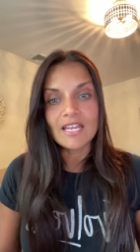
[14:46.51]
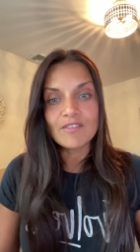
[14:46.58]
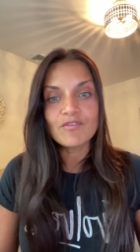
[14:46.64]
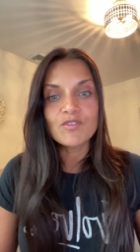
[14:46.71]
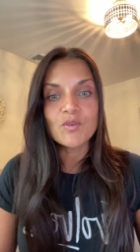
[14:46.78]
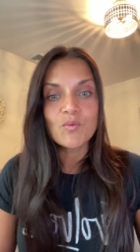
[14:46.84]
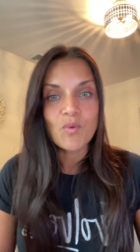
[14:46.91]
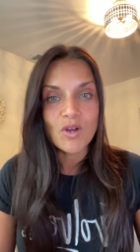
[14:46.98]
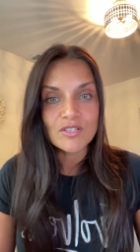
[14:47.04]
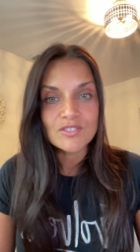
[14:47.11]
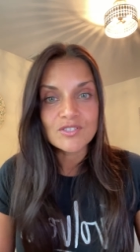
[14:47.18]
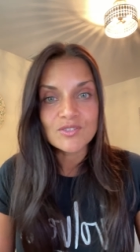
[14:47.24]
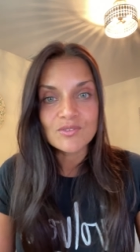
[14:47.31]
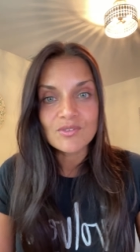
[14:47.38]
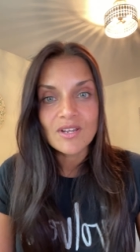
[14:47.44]
if you
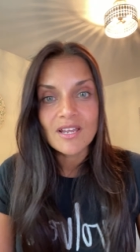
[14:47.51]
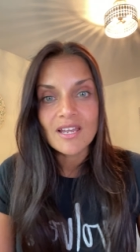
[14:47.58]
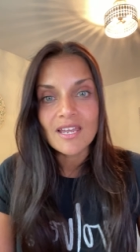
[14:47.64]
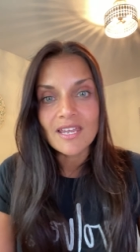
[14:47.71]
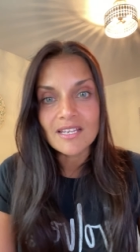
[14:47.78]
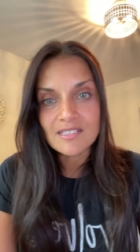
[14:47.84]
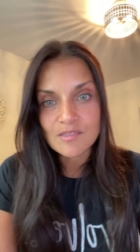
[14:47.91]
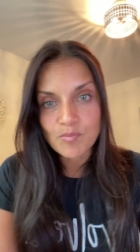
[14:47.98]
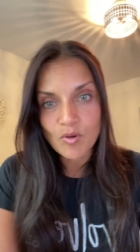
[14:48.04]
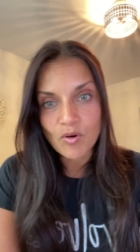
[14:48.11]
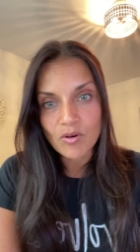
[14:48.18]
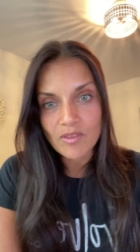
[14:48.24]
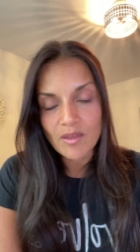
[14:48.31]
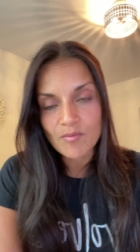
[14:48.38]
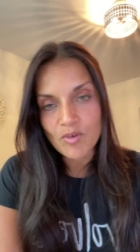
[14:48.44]
want to
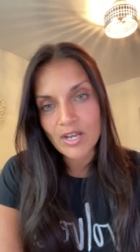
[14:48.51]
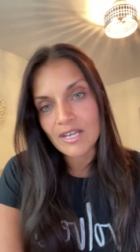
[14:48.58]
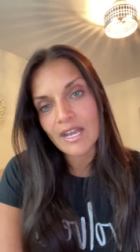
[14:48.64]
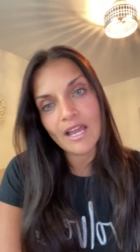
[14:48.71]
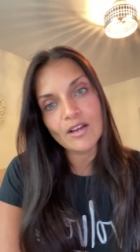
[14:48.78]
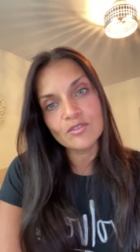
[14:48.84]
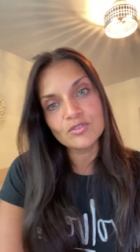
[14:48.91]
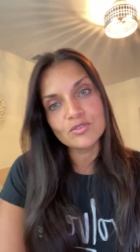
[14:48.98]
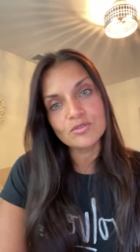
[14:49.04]
explore them right now.